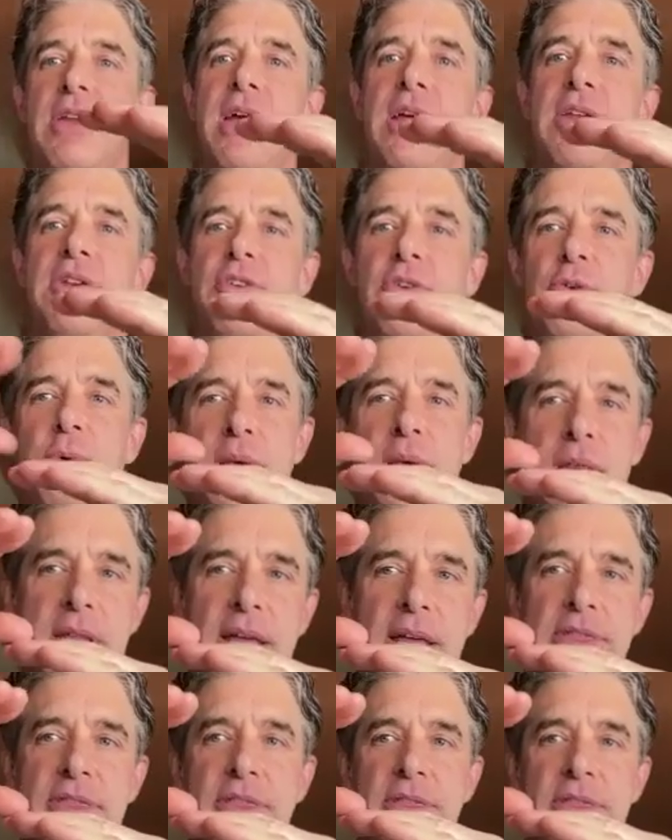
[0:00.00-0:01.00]
And do we
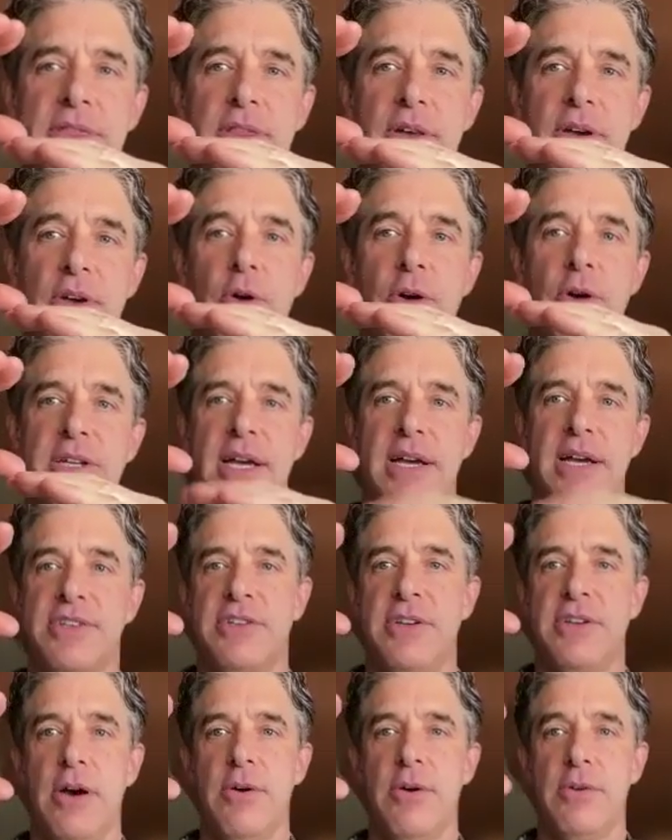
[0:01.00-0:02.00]
let the cortex
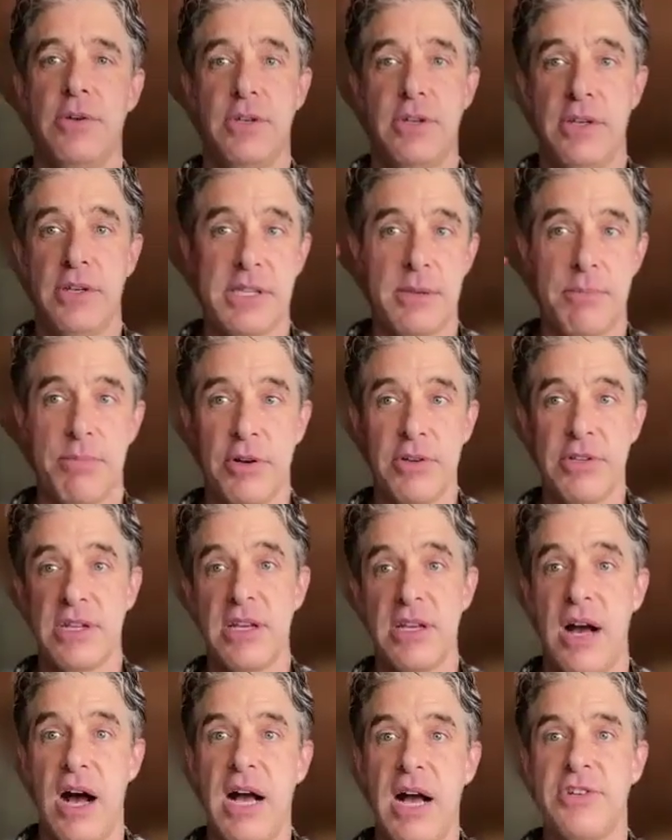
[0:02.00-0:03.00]
know? Does the person
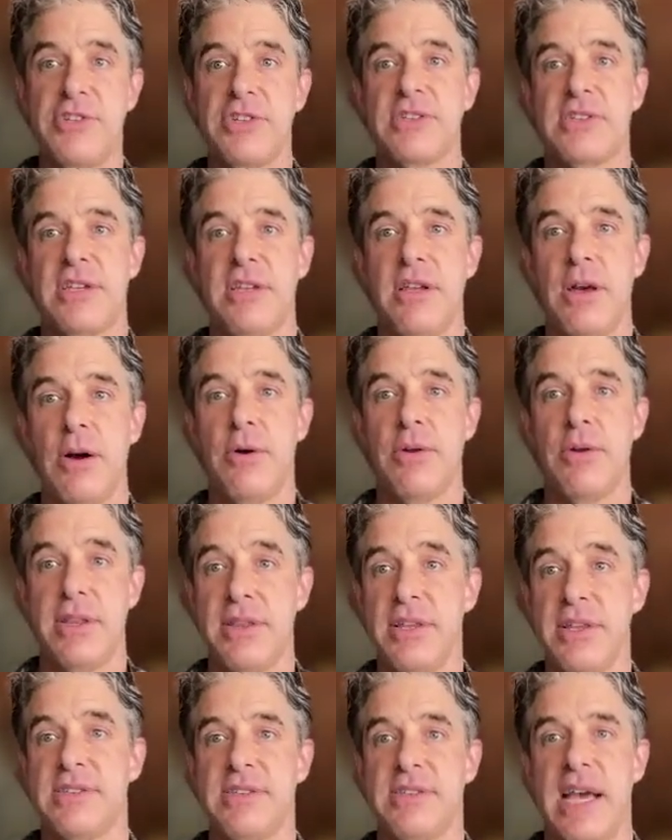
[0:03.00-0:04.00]
consciously know that
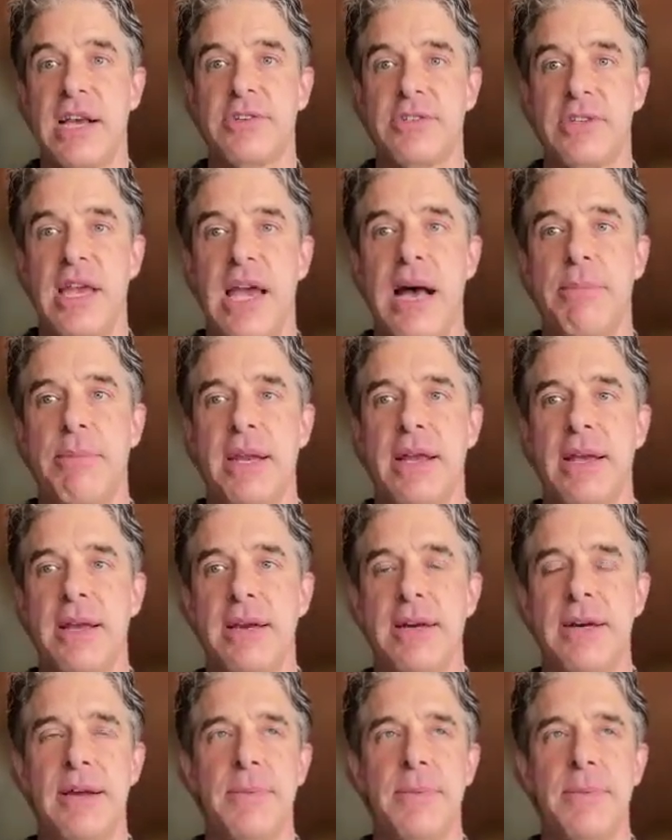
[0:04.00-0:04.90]
this is actually happening?